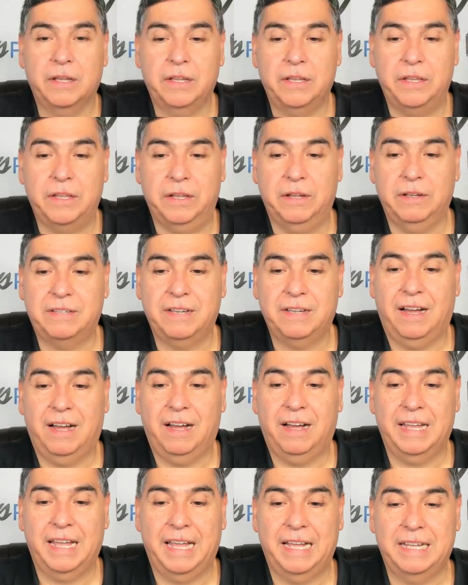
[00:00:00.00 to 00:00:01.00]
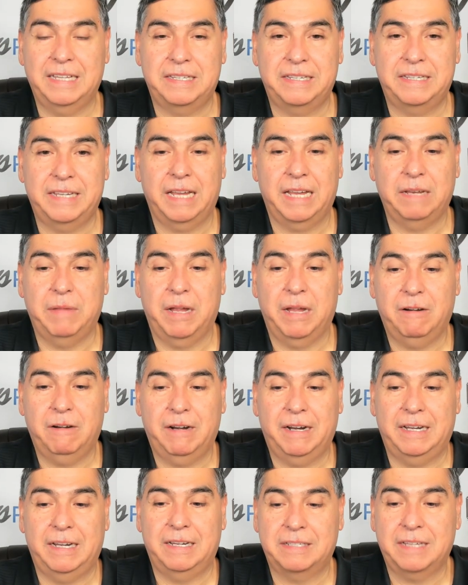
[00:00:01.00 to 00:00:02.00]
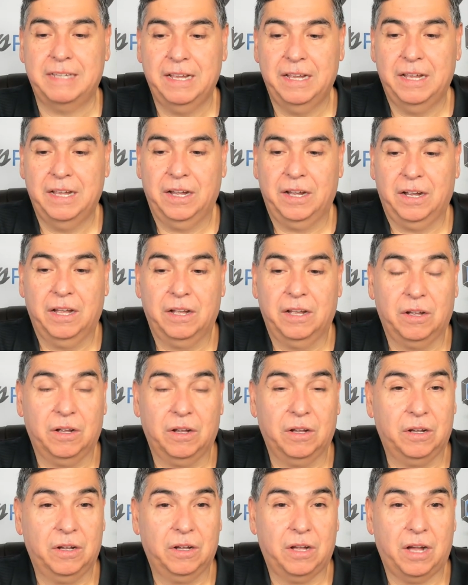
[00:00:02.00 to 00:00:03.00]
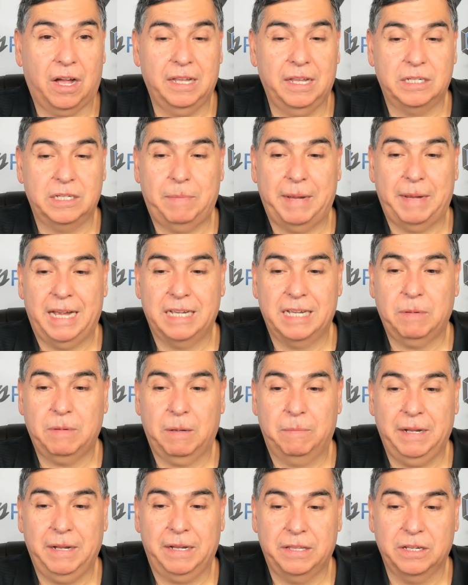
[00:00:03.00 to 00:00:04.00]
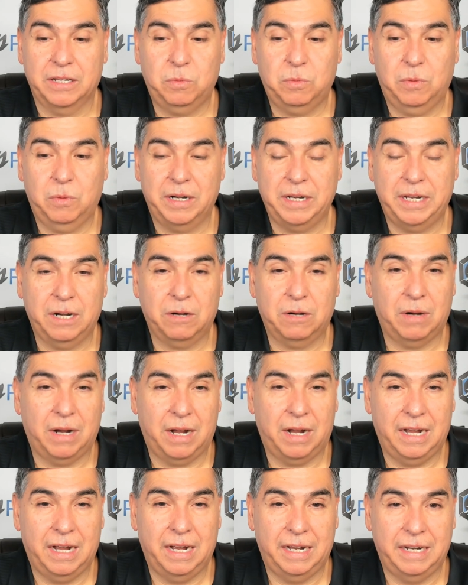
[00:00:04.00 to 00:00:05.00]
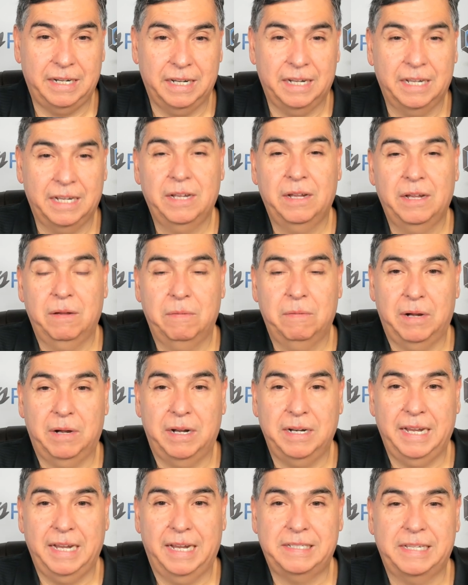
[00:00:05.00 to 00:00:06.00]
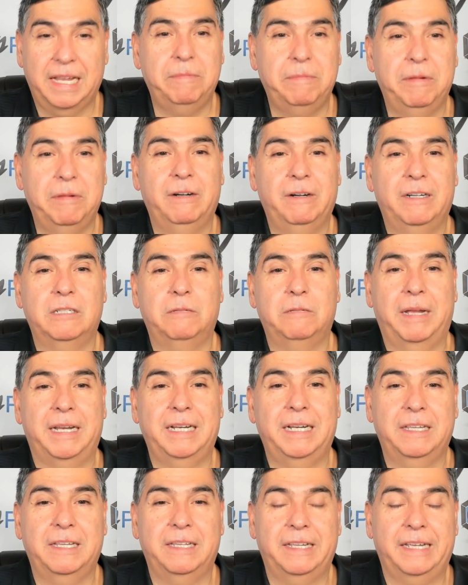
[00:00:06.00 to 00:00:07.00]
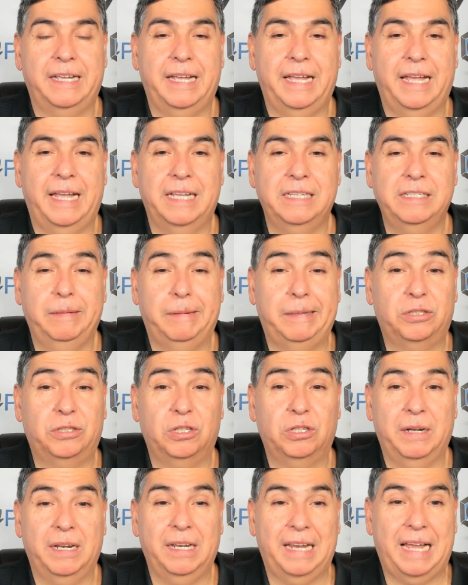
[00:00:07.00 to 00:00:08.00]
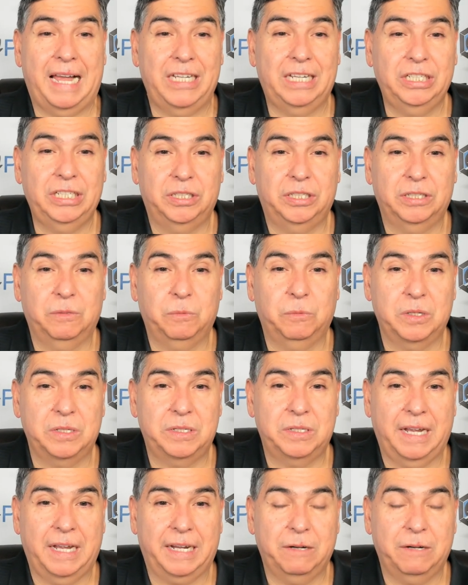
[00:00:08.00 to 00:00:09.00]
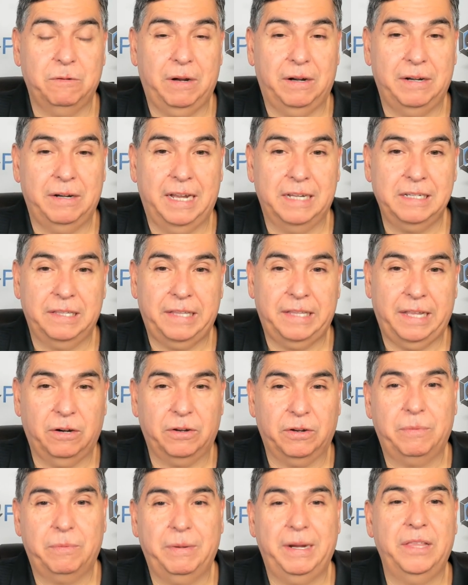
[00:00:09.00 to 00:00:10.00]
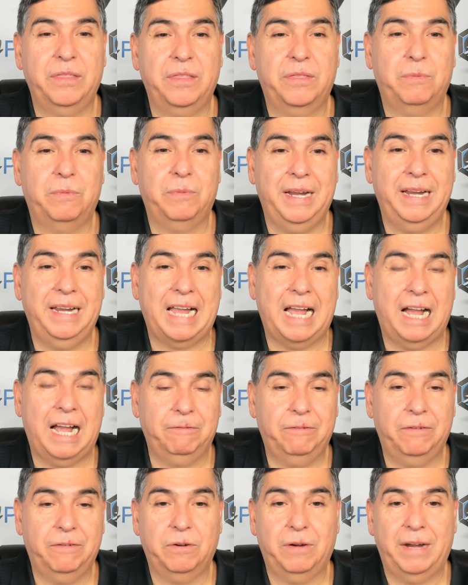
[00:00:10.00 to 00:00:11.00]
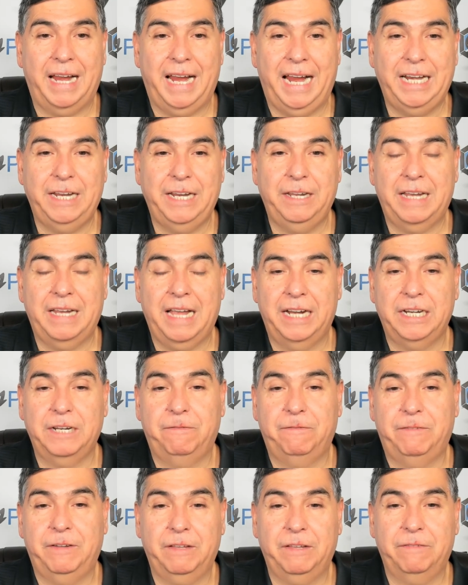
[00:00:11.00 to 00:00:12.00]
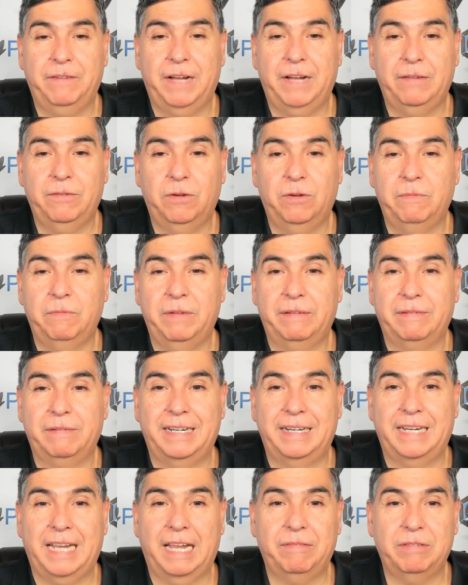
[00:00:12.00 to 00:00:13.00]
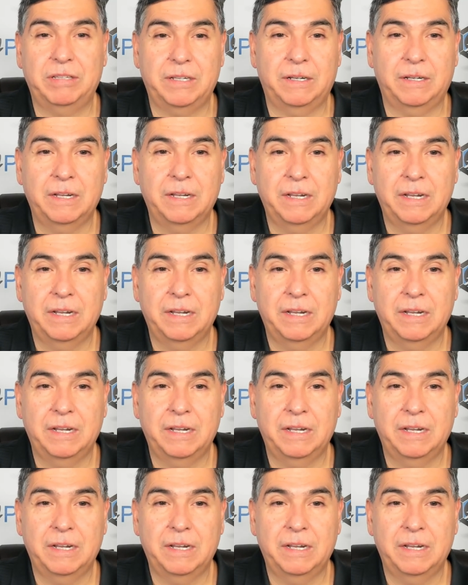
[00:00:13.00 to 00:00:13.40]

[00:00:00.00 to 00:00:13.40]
Utah and St. Mary's college basketball pick. This one here on Monday. St. Mary's made it to the NCAA tournament last year with second round exit. They are 3 and 3 after their 89 to 55 home victory to Davidson.